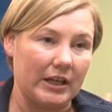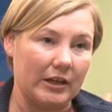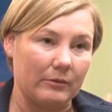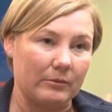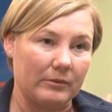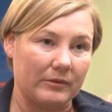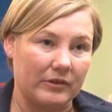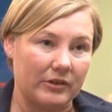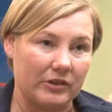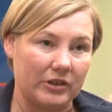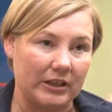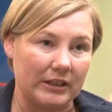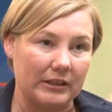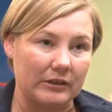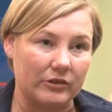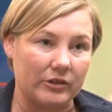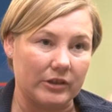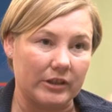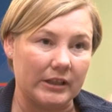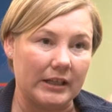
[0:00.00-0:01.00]
year with the
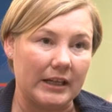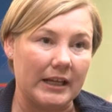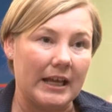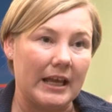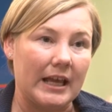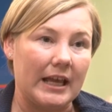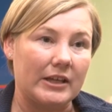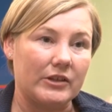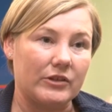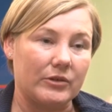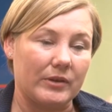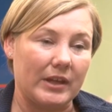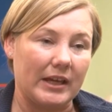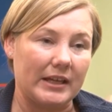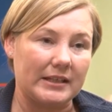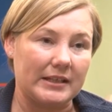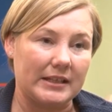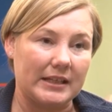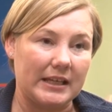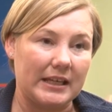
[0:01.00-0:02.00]
children, so
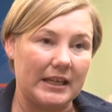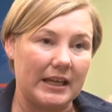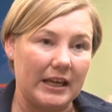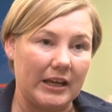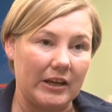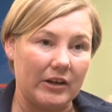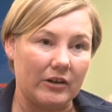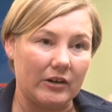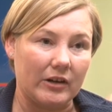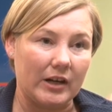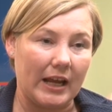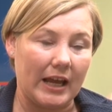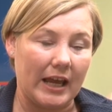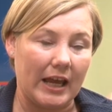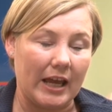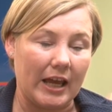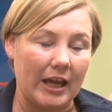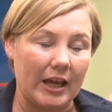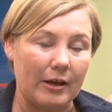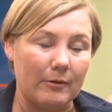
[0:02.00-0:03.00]
that's a year
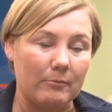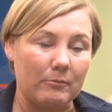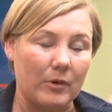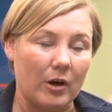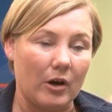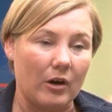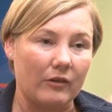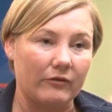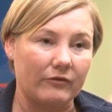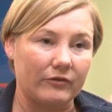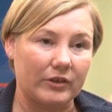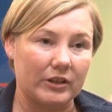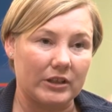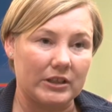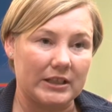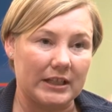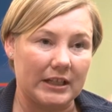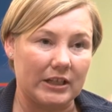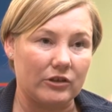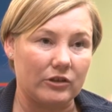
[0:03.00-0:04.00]
of
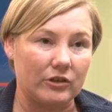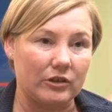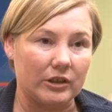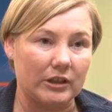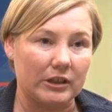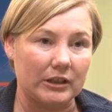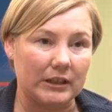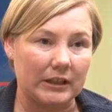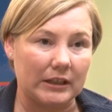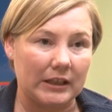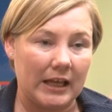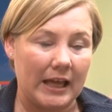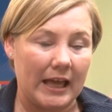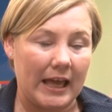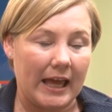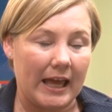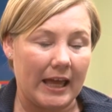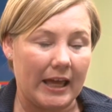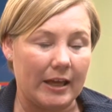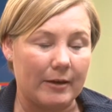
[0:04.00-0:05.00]
continual
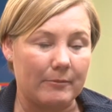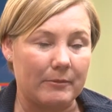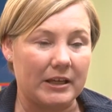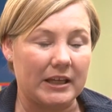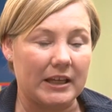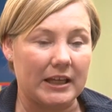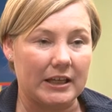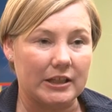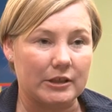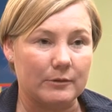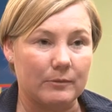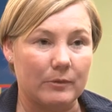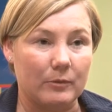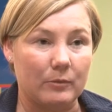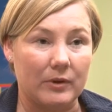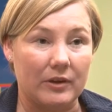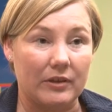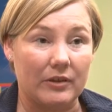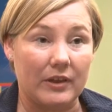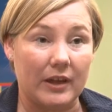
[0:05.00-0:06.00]
engagement
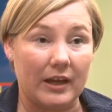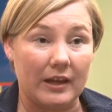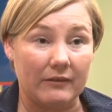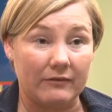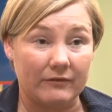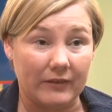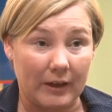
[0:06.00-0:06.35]
with a